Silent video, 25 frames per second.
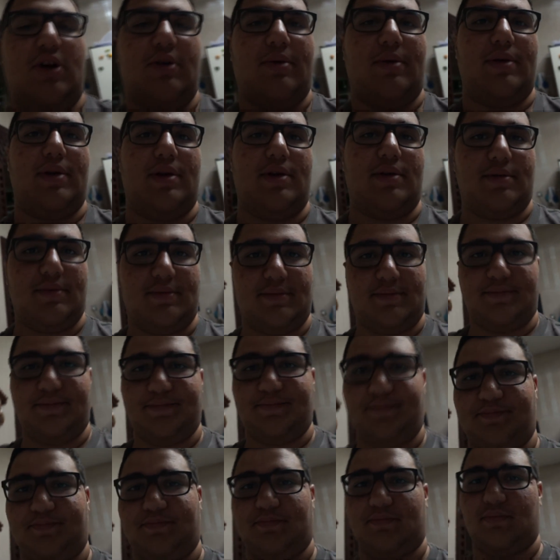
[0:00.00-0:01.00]
I
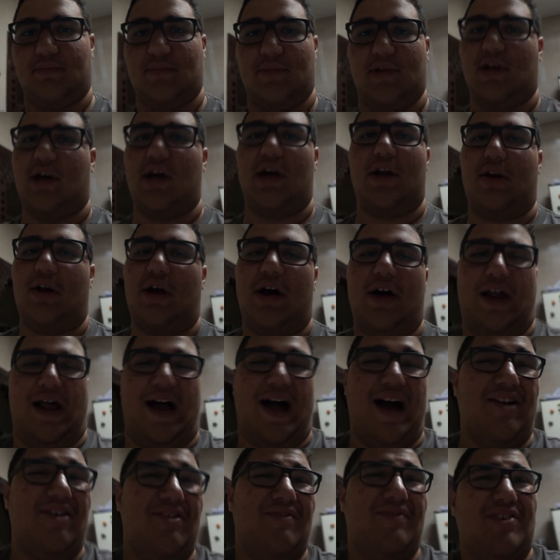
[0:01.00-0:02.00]
I don't,
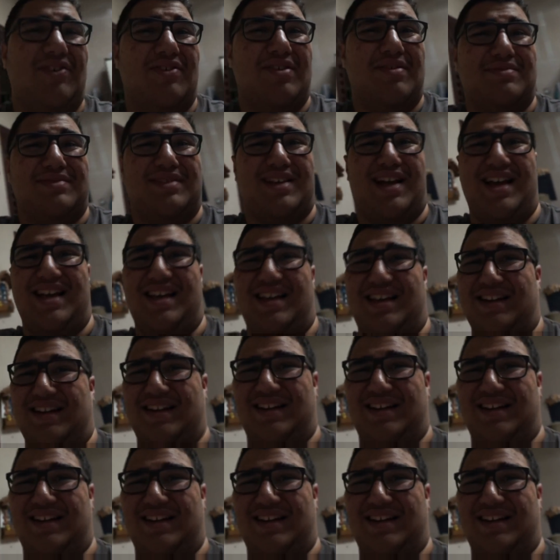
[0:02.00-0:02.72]
I don't even know what I'm saying.